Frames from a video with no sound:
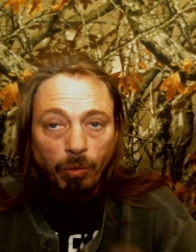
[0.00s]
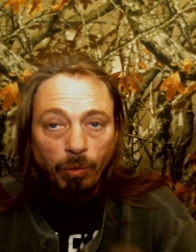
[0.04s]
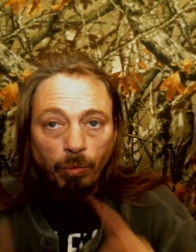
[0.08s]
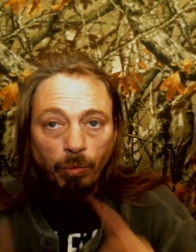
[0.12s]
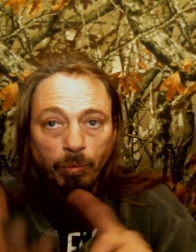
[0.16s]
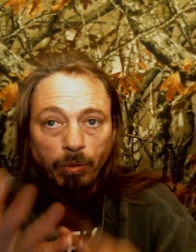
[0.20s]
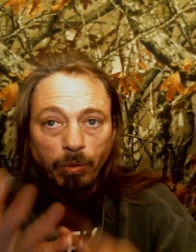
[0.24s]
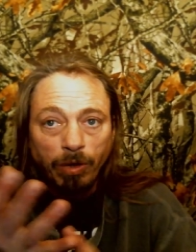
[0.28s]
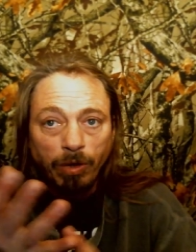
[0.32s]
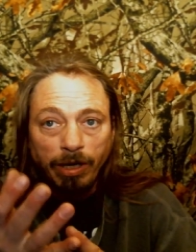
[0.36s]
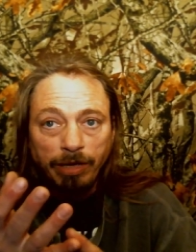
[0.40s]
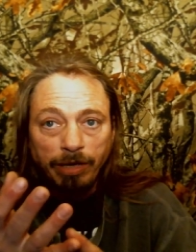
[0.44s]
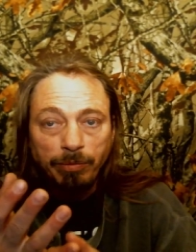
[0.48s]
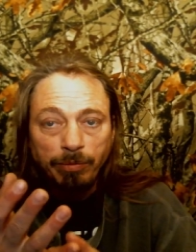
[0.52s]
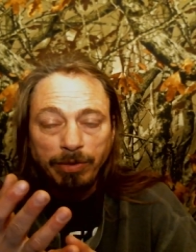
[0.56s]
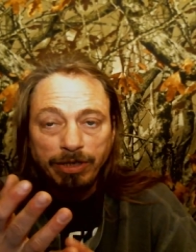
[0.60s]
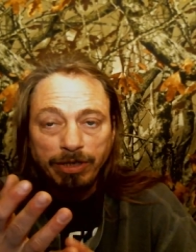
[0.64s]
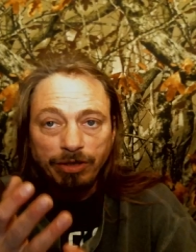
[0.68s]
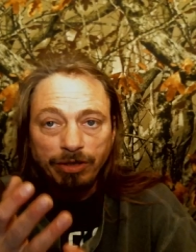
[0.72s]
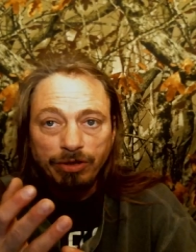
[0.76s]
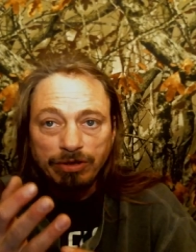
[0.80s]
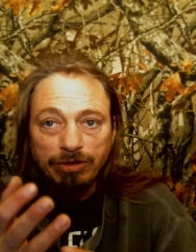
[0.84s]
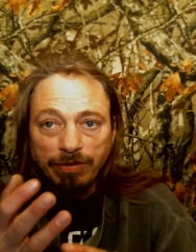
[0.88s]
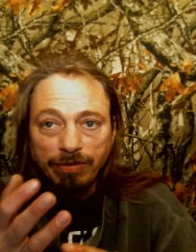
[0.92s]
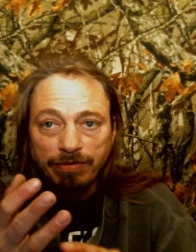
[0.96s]
One, we can
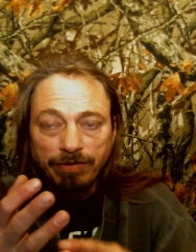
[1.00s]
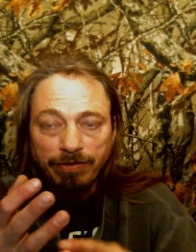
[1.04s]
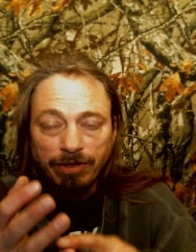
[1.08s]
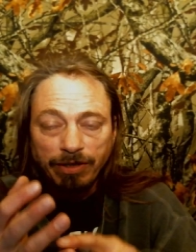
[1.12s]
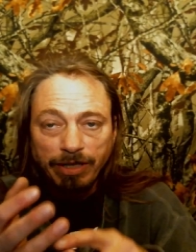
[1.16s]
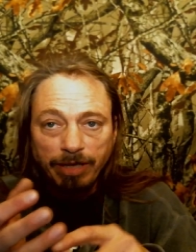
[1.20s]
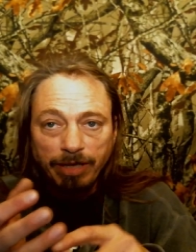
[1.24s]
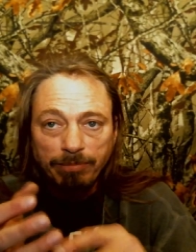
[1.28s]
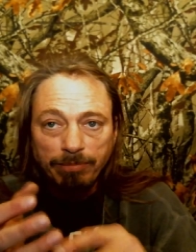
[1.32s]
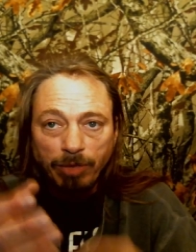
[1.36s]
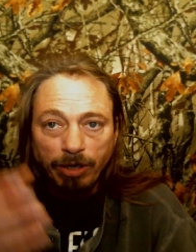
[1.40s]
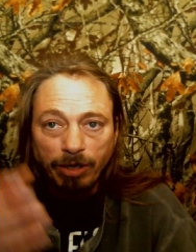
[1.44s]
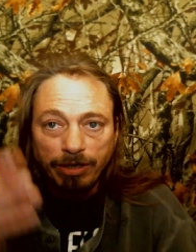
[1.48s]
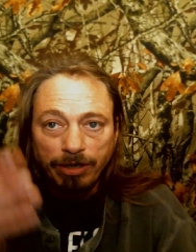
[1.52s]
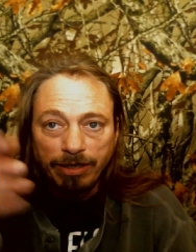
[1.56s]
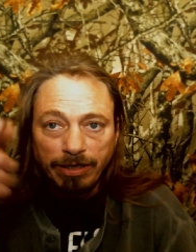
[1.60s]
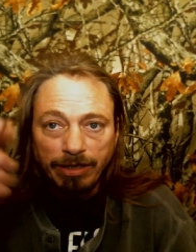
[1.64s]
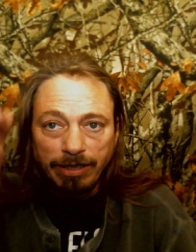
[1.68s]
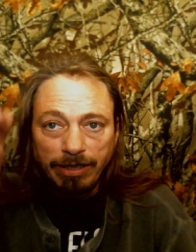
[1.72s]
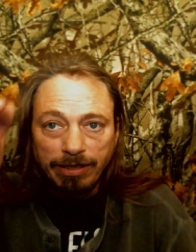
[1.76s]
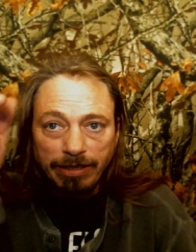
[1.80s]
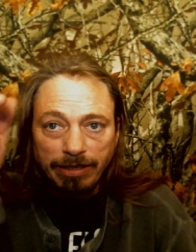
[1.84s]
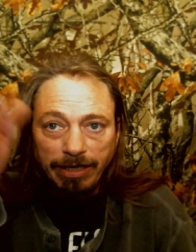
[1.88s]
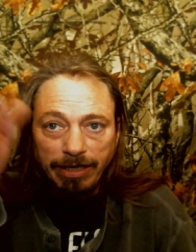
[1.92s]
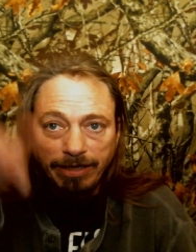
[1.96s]
use affiliate
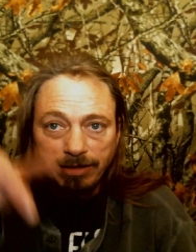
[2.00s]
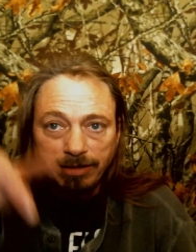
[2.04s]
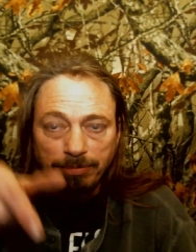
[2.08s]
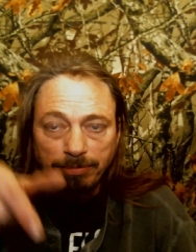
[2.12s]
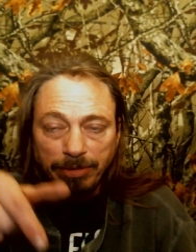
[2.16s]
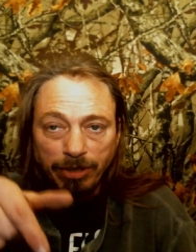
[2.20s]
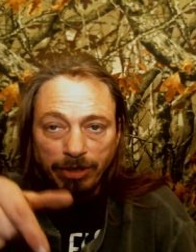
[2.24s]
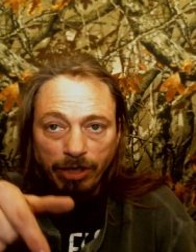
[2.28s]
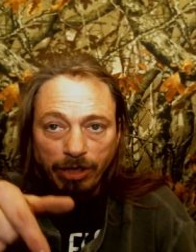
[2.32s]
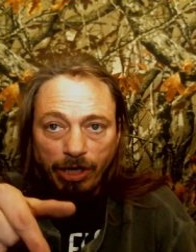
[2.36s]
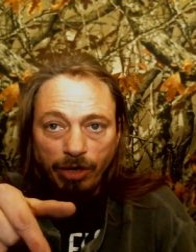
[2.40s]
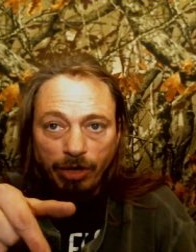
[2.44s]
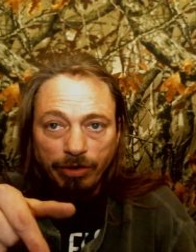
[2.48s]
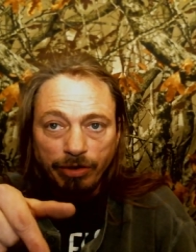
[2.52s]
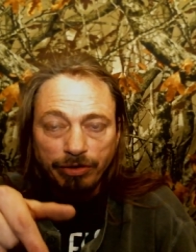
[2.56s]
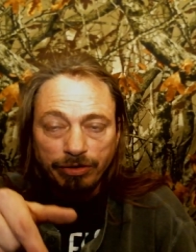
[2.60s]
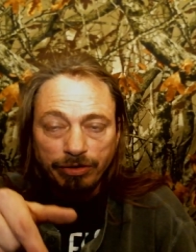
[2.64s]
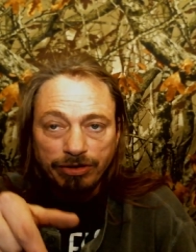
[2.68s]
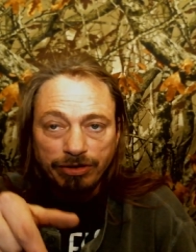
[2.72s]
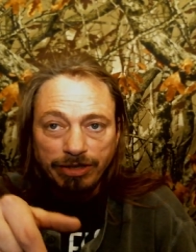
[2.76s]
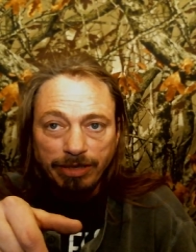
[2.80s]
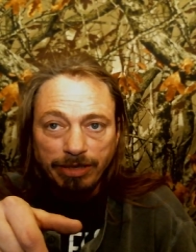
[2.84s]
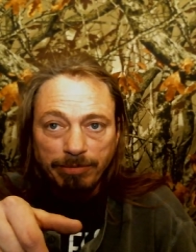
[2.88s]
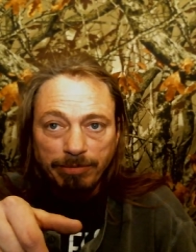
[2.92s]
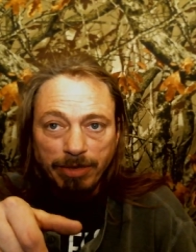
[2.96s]
marketing links below, and you'll
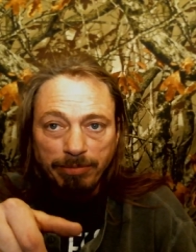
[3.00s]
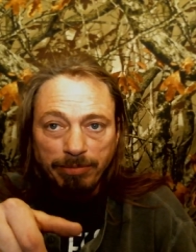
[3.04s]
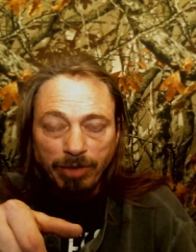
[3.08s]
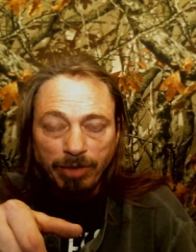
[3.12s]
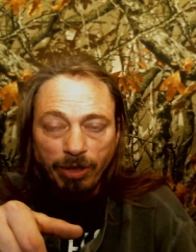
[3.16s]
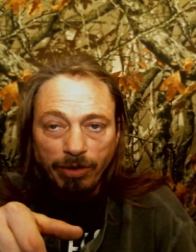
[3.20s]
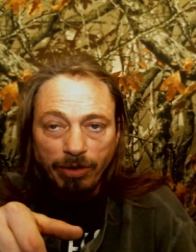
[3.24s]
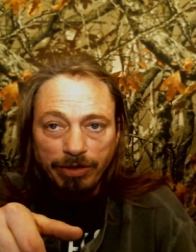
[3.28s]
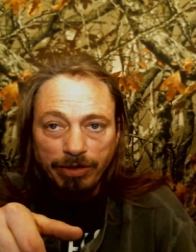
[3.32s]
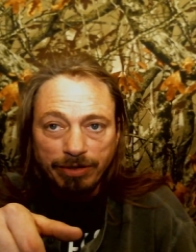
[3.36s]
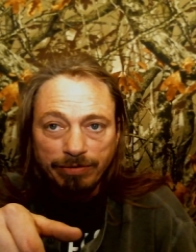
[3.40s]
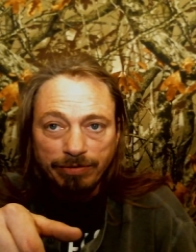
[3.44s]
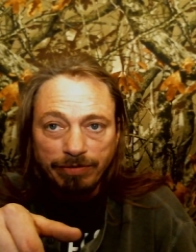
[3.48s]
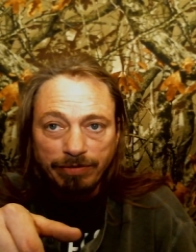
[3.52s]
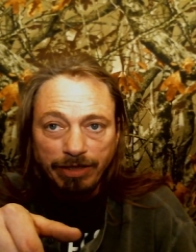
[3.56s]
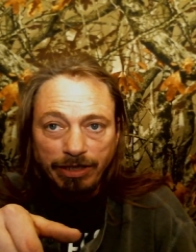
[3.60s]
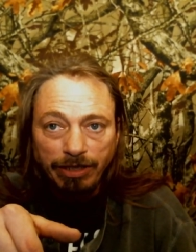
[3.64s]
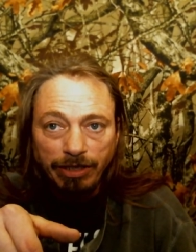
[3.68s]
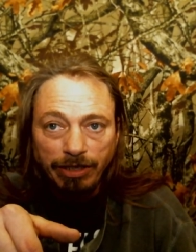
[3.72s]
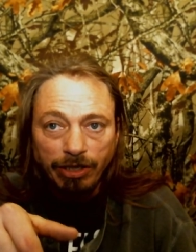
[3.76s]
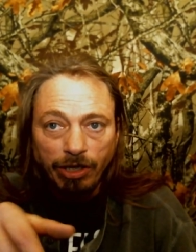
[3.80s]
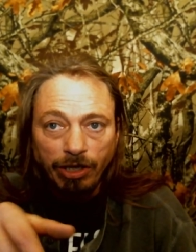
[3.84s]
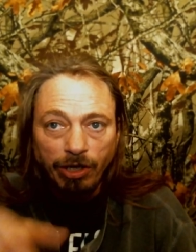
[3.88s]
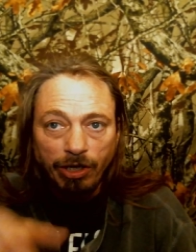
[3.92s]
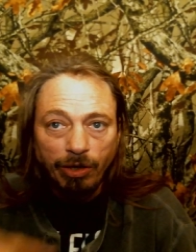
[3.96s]
see them below this
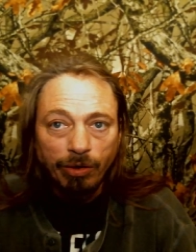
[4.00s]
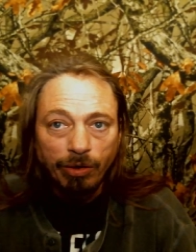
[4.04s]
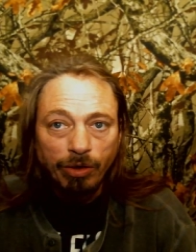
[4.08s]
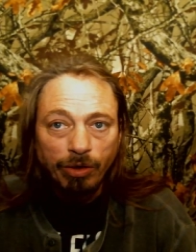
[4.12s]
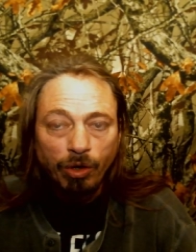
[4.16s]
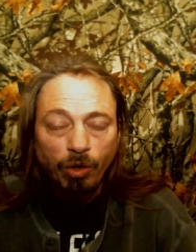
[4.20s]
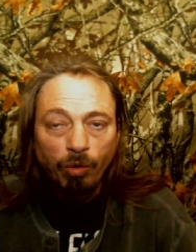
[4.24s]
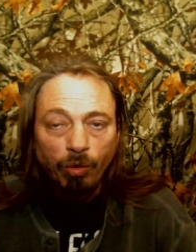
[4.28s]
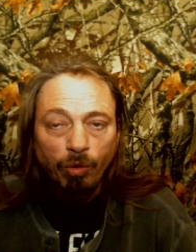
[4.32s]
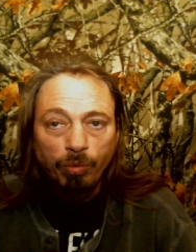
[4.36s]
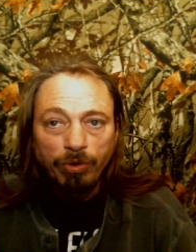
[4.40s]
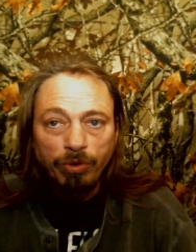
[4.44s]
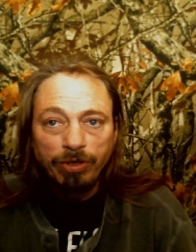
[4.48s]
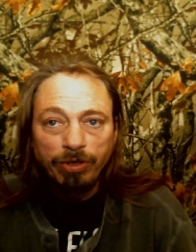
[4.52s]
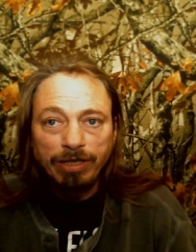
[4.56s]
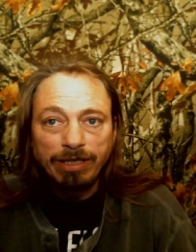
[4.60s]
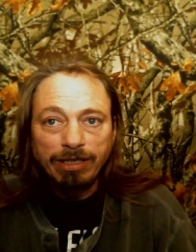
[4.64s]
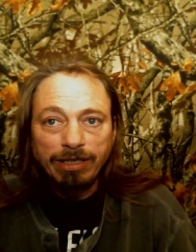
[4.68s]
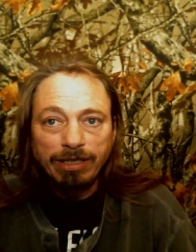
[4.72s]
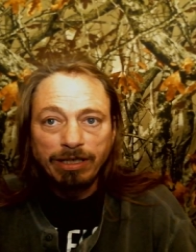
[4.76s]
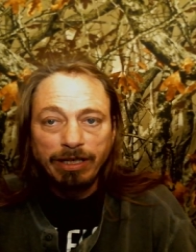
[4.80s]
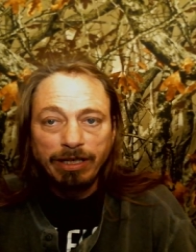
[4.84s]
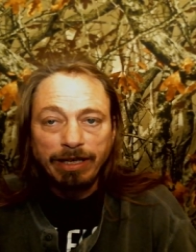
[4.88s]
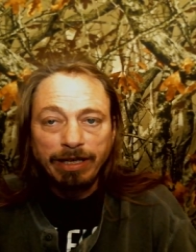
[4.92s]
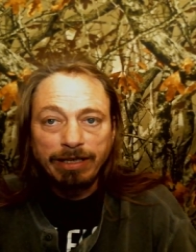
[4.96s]
video, where you can
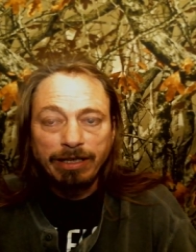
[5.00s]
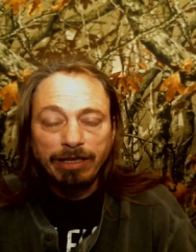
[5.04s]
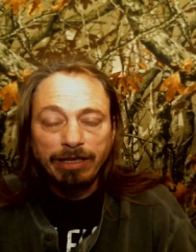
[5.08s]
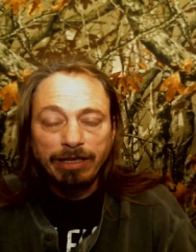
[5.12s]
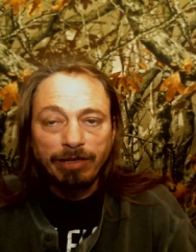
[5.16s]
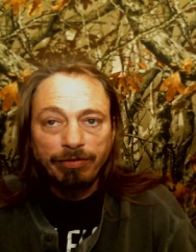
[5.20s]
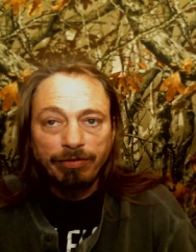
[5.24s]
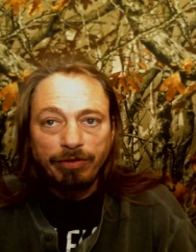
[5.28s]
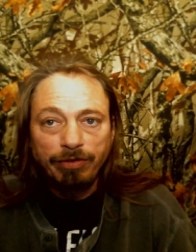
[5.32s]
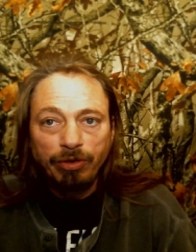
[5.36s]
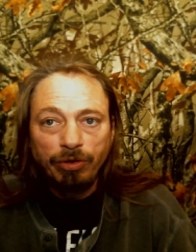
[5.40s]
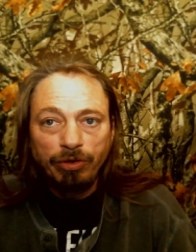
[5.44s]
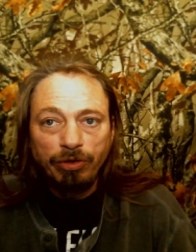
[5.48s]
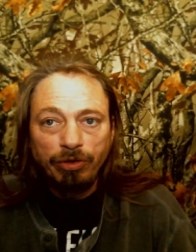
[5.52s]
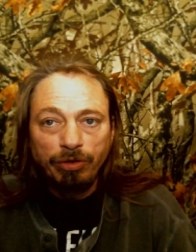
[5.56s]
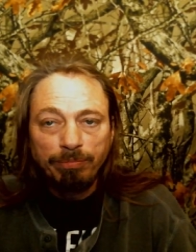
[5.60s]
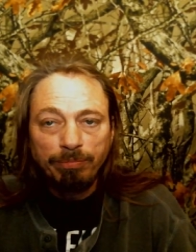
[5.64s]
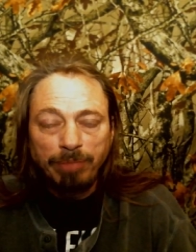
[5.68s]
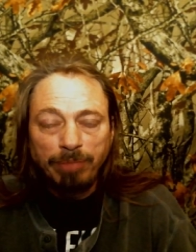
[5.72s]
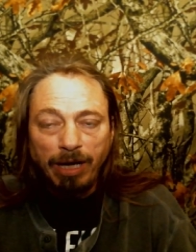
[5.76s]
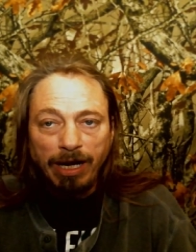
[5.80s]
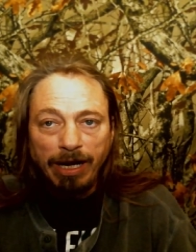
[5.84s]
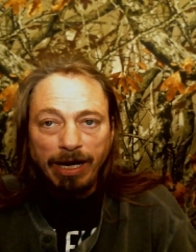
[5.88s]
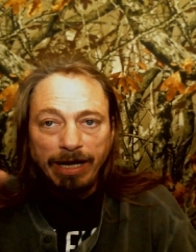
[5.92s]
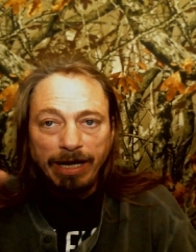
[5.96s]
click, and if you
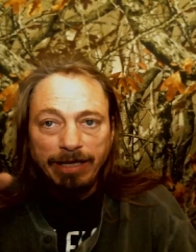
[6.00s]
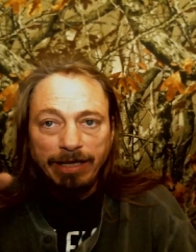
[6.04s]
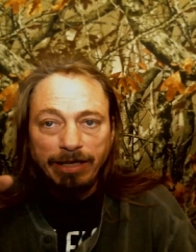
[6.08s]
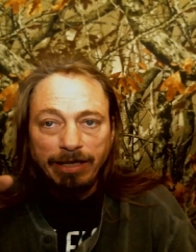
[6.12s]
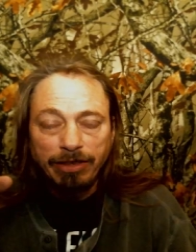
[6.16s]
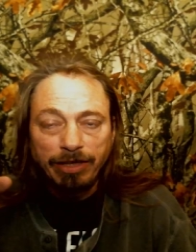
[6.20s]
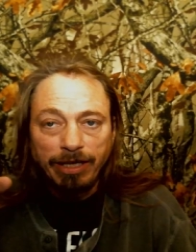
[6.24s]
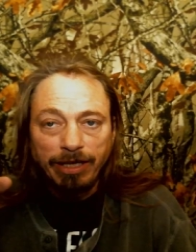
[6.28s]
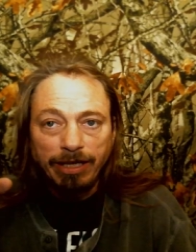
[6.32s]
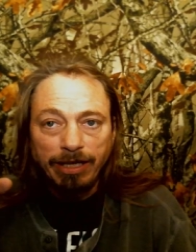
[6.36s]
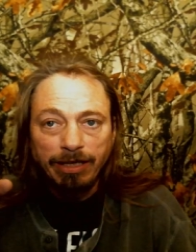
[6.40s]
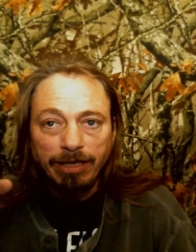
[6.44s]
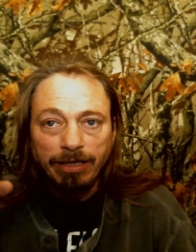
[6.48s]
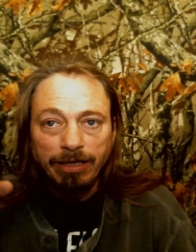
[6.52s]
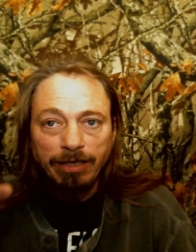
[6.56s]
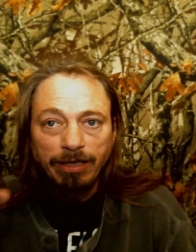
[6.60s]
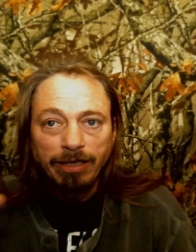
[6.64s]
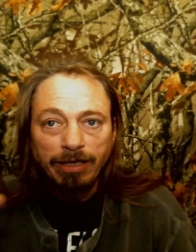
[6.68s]
buy anything,